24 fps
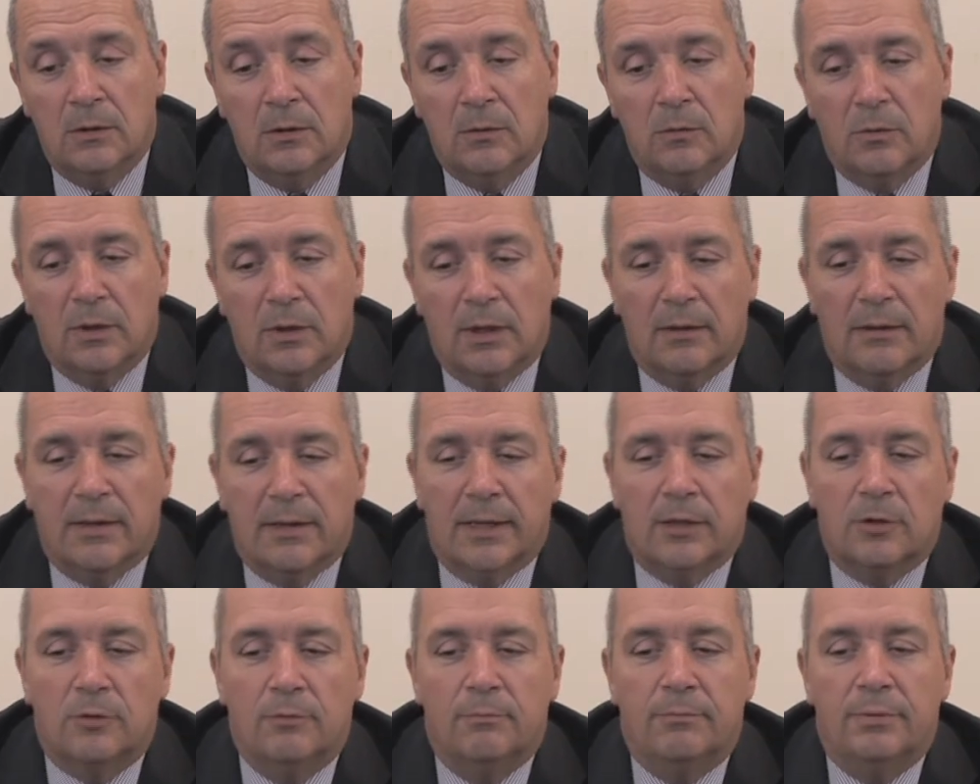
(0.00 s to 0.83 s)
Well,
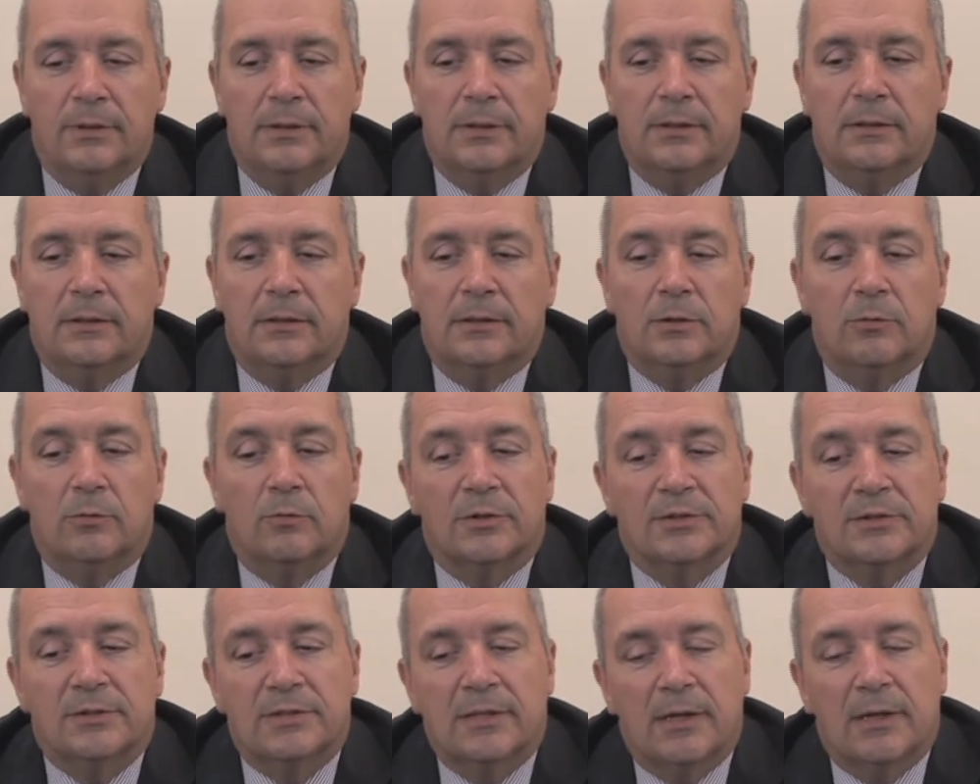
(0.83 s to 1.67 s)
that could be that you
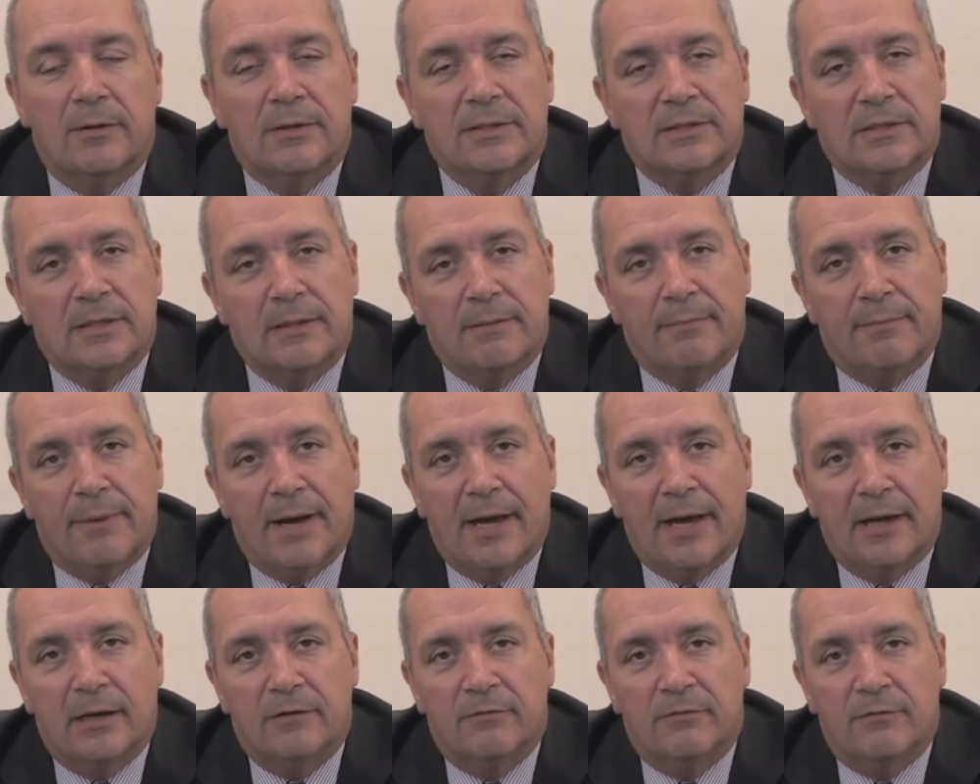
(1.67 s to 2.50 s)
want to go into the
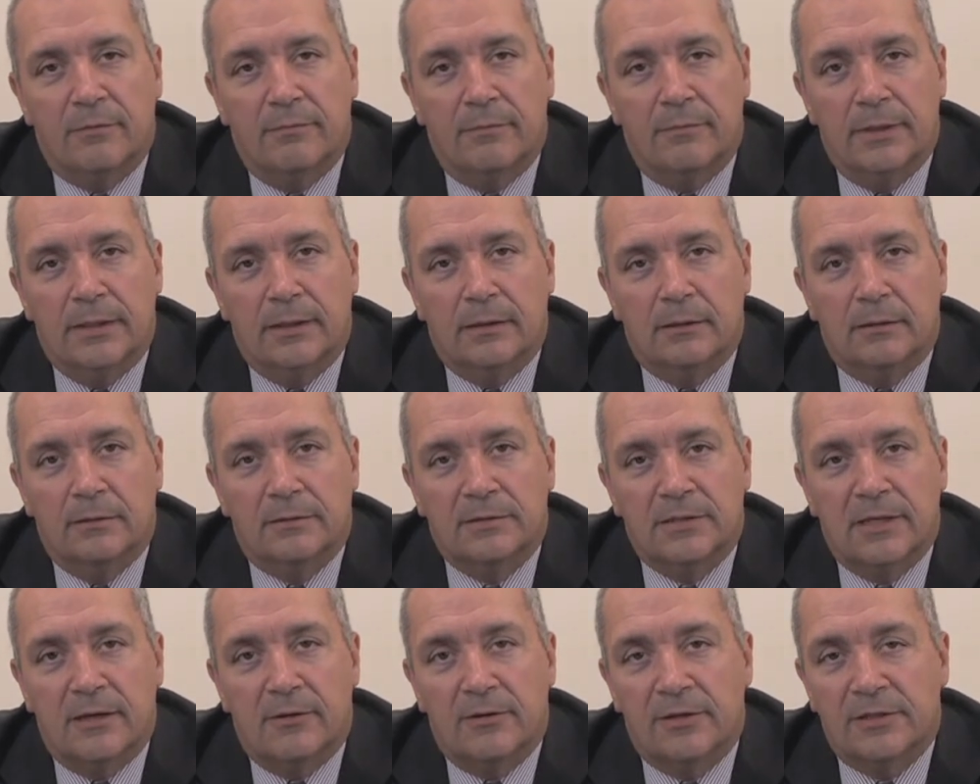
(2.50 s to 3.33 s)
back of a middle
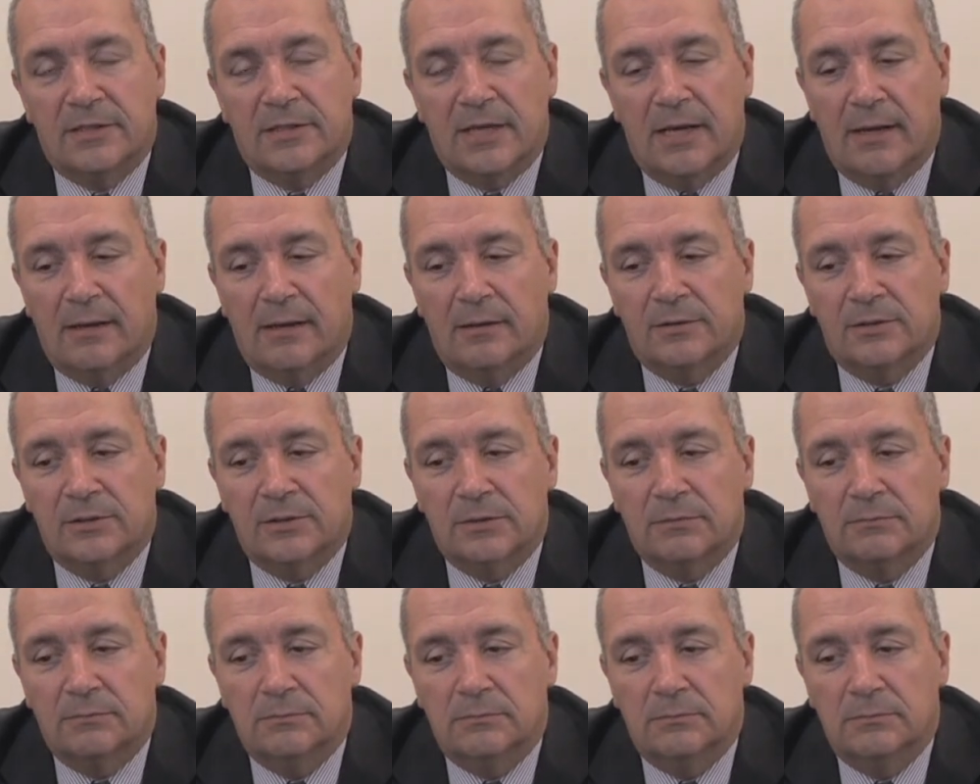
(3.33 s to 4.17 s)
terrace house
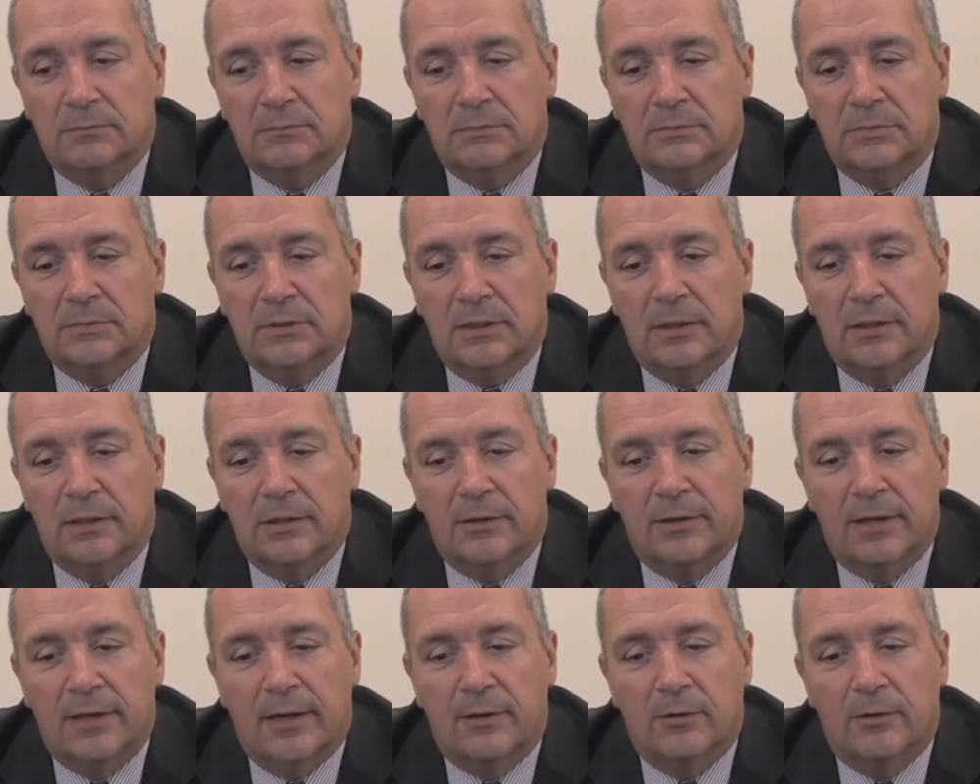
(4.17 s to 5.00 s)
and you
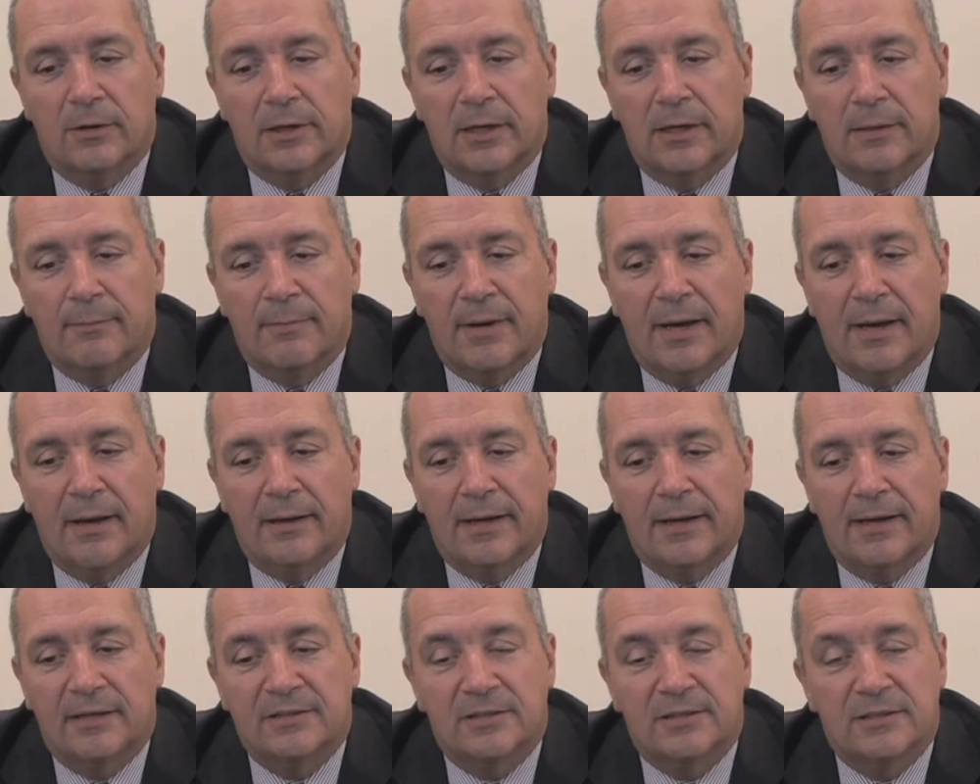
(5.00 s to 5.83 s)
cannot get powered
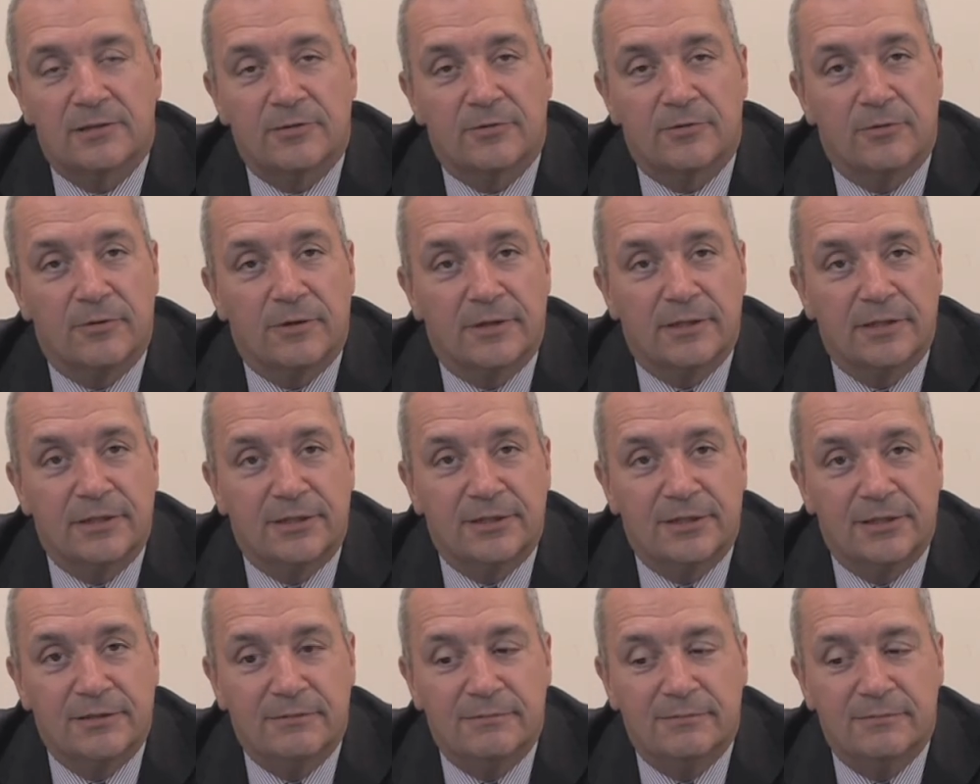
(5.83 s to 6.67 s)
access through the
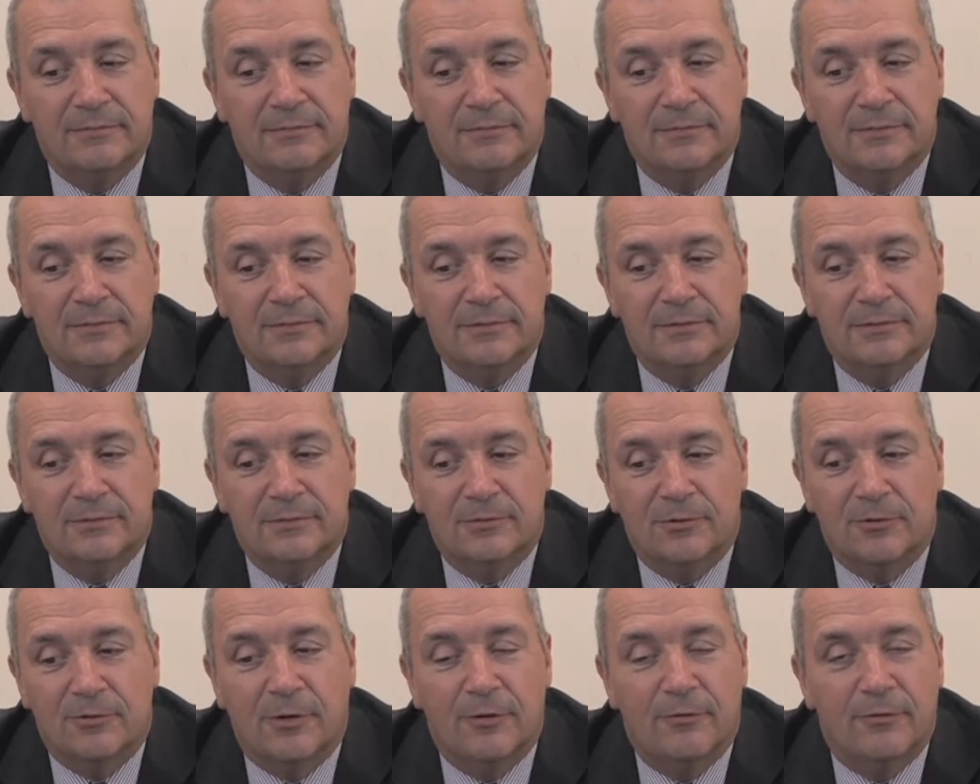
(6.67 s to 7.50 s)
kitchen,
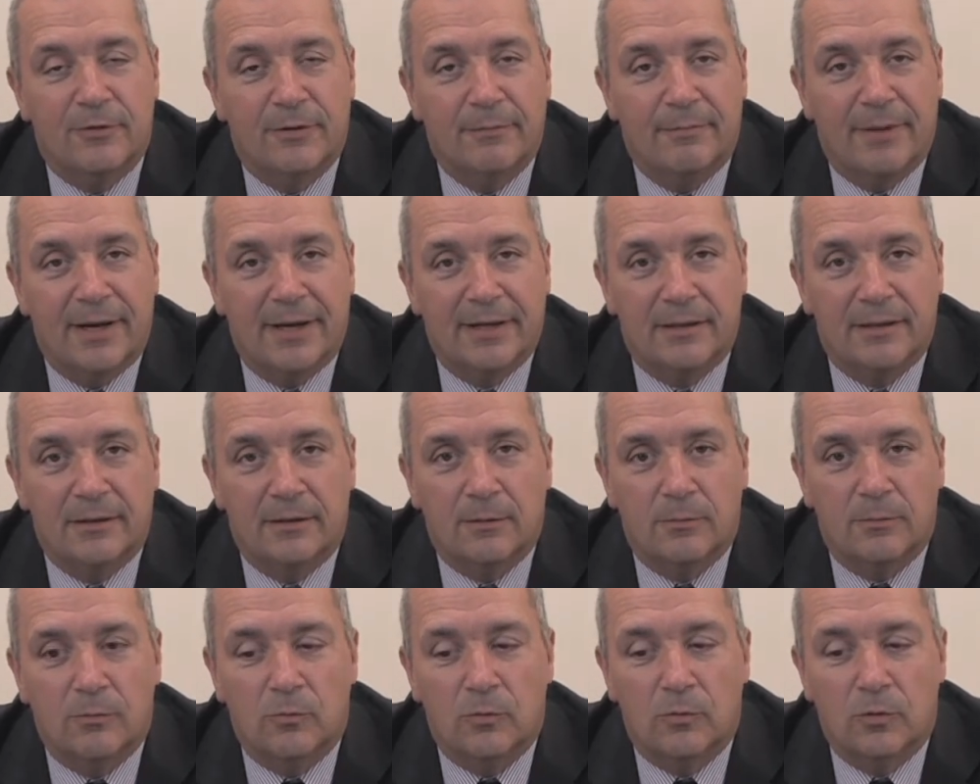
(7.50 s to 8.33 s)
or over the back
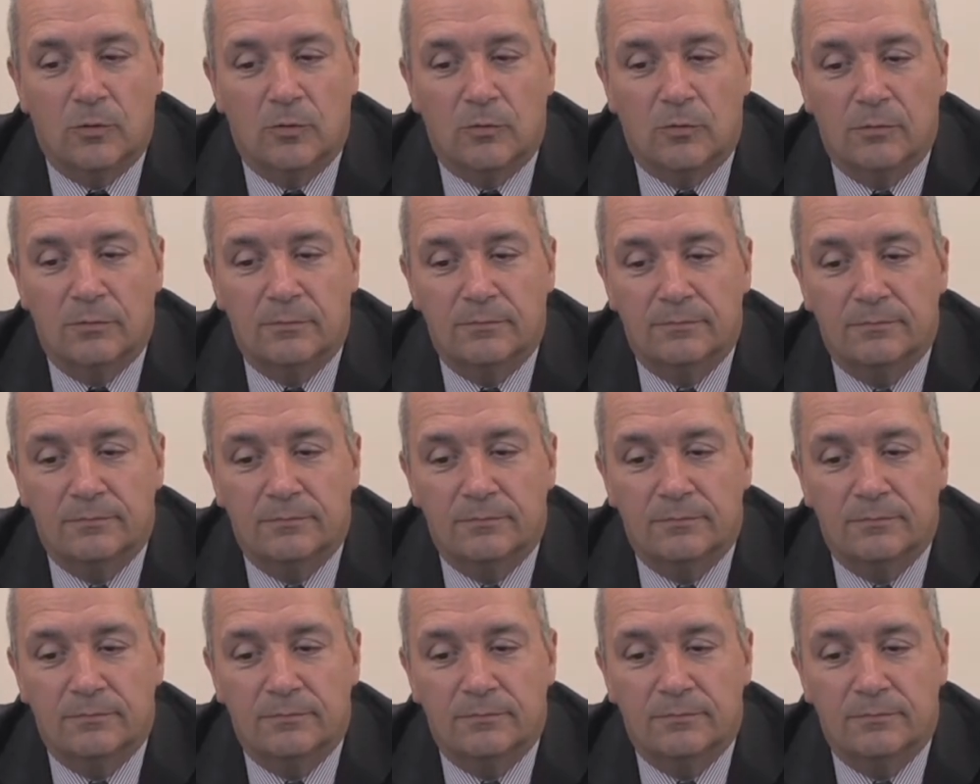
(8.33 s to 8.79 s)
garden wall,